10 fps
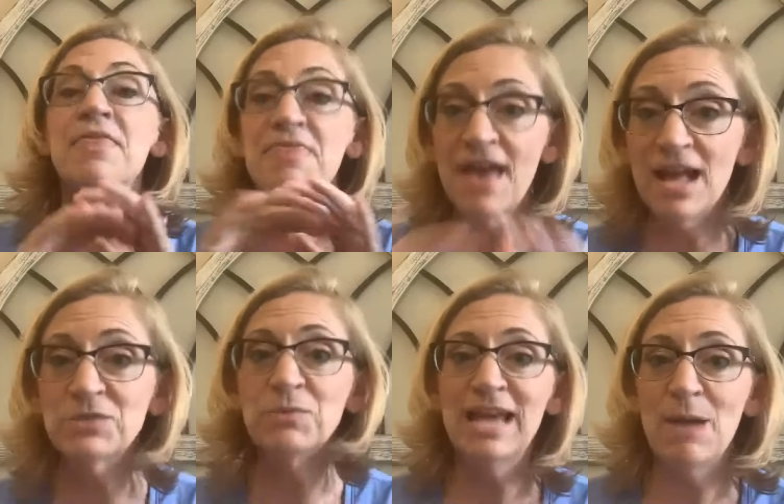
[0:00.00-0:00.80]
That's
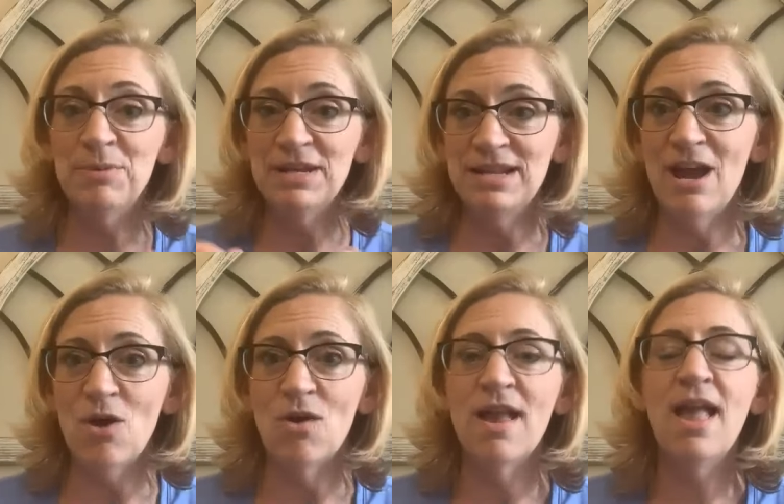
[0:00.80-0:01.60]
what's happening now.
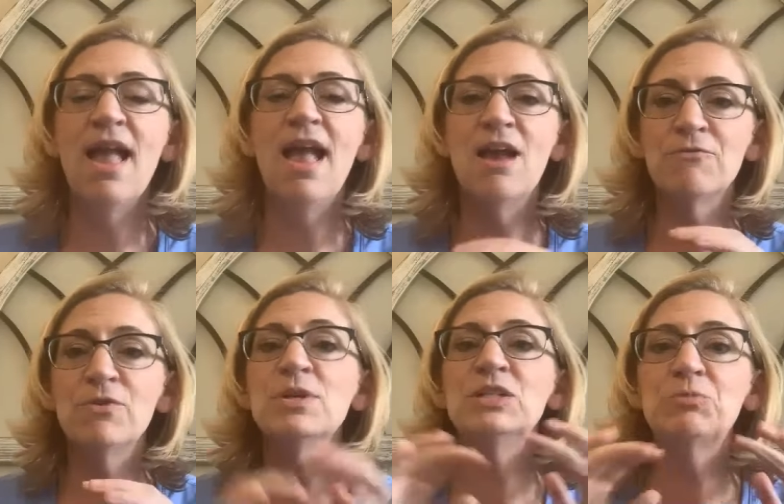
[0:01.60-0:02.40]

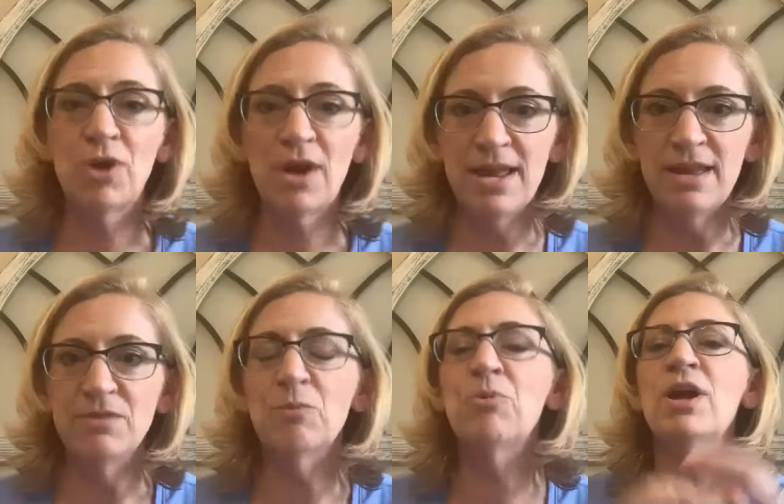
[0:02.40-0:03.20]
Everyone is praying.
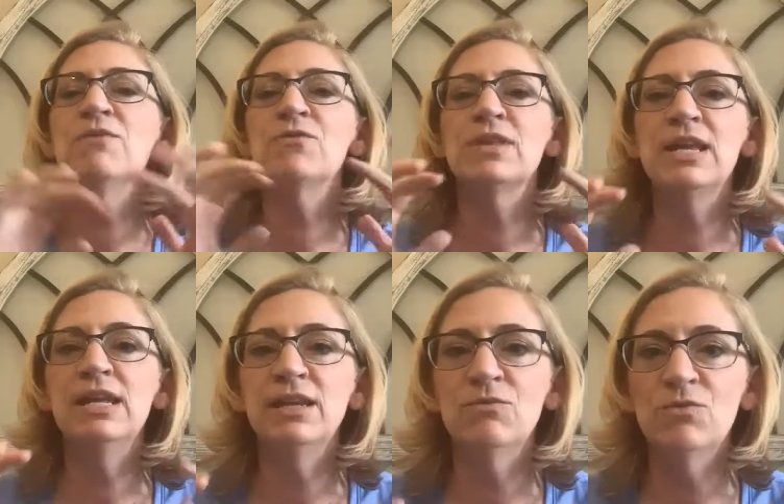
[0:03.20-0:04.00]
They're praying for the
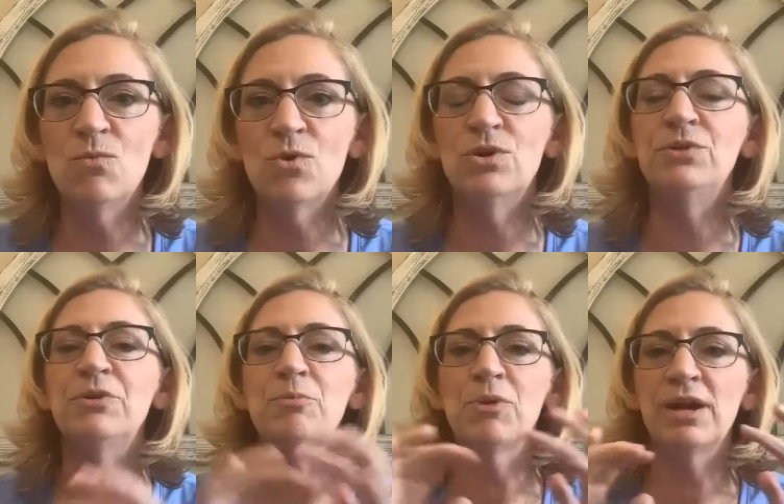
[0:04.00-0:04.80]
healing of the world.
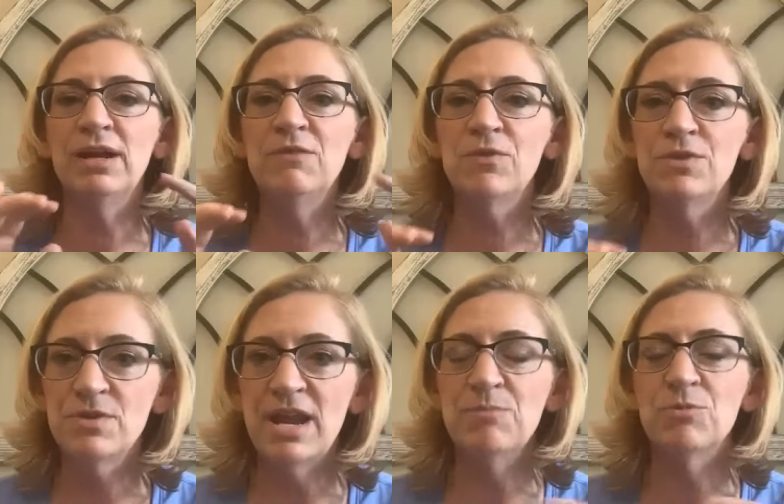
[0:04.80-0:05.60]
They're praying for their
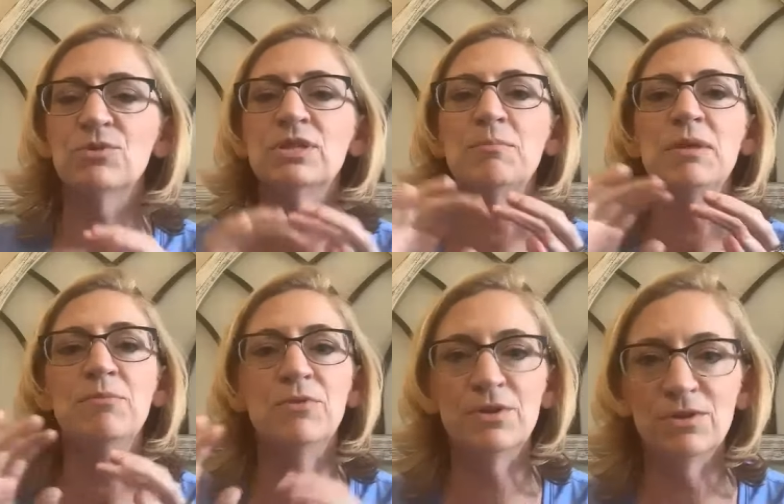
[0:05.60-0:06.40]
neighbors, the
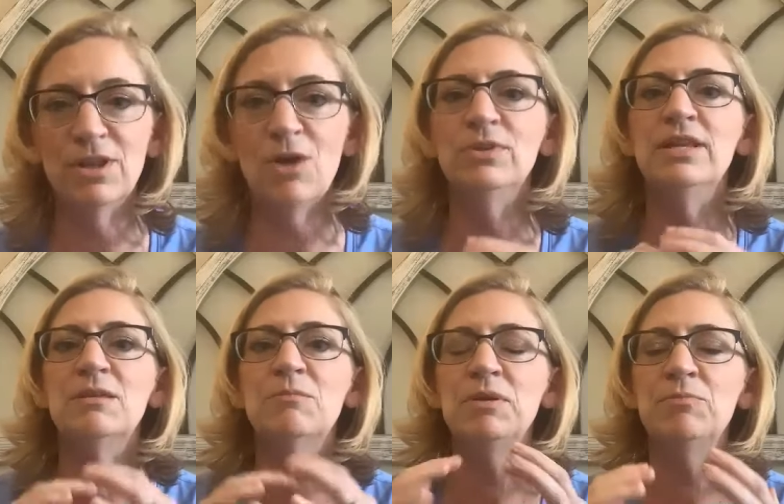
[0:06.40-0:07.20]
people that are lonely,
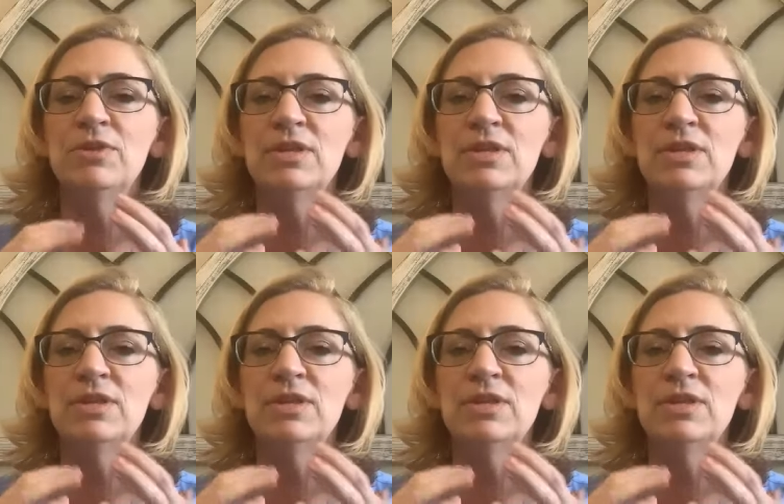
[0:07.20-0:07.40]
the people